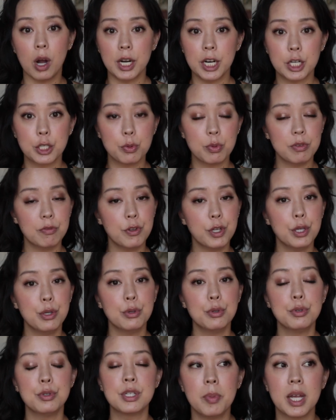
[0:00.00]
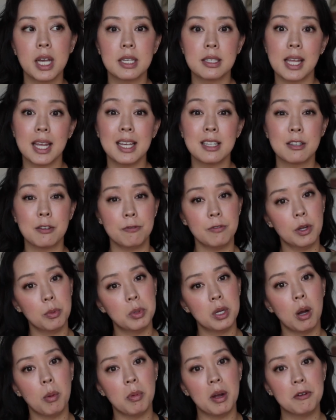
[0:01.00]
product reviews because I get to
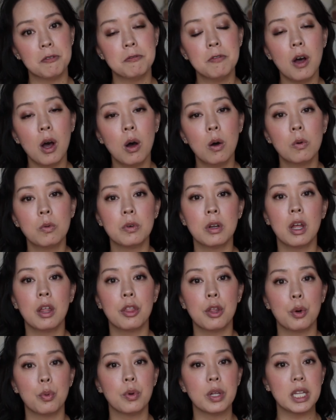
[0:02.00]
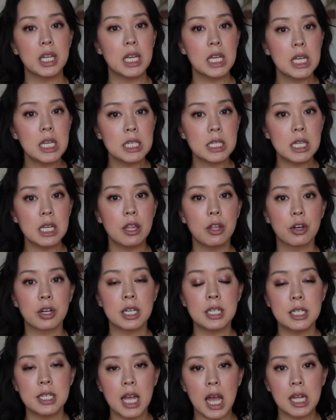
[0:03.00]
film it on my phone. They're really easy, they're
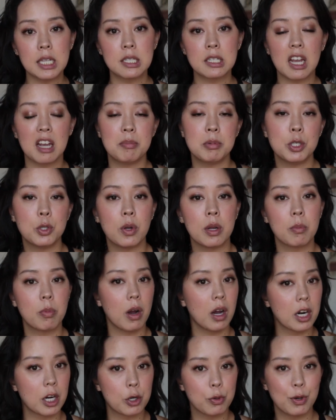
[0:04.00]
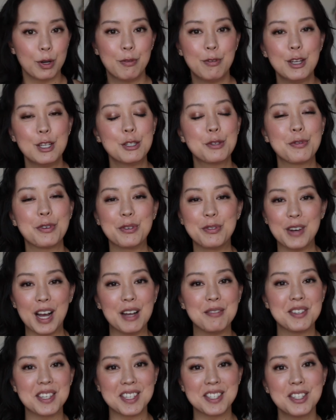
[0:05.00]
condensed. I've been doing product reviews for
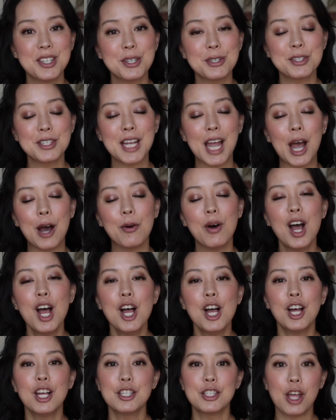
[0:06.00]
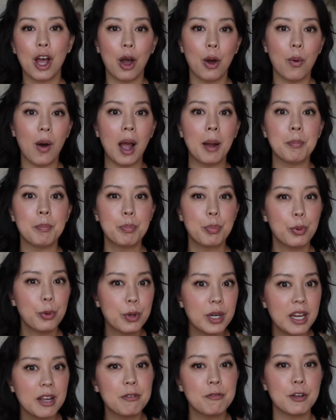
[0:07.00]
5-6 years now, so I'm
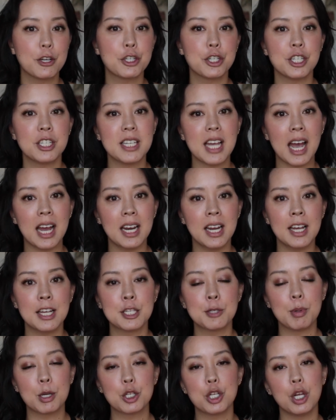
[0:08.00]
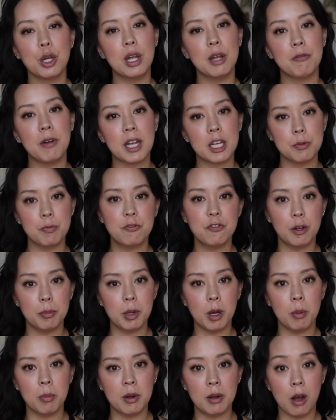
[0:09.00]
pretty efficient at it, especially if I can
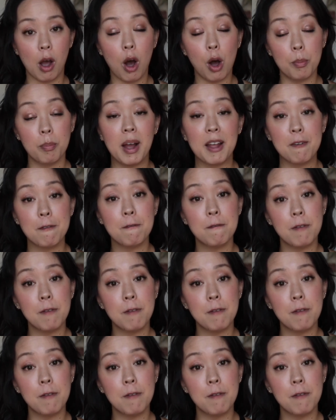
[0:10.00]
film it on my